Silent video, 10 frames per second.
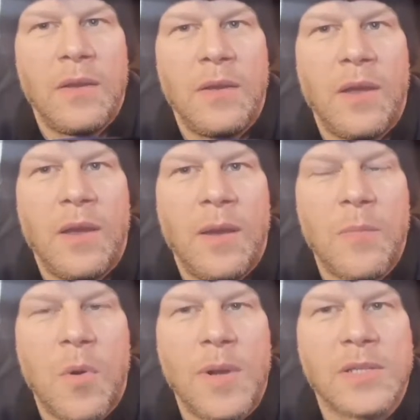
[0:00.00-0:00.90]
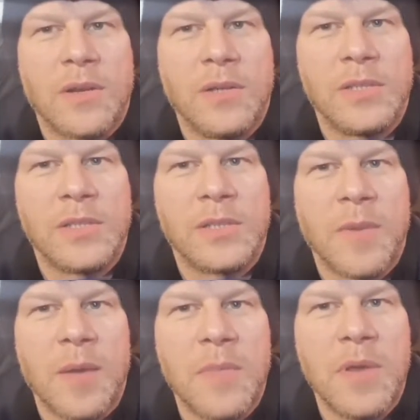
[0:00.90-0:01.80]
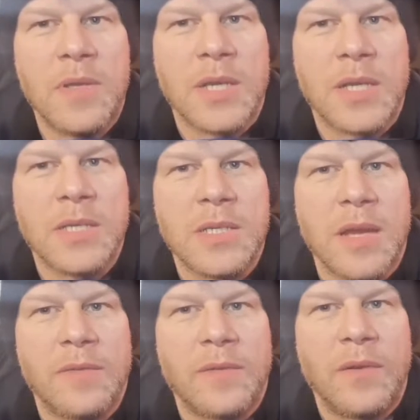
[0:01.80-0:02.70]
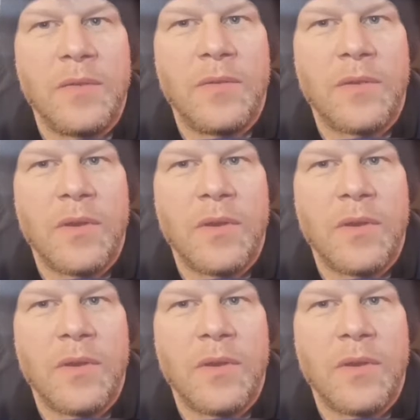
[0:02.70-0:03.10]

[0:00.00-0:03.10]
I'm always conscious about music and stuff because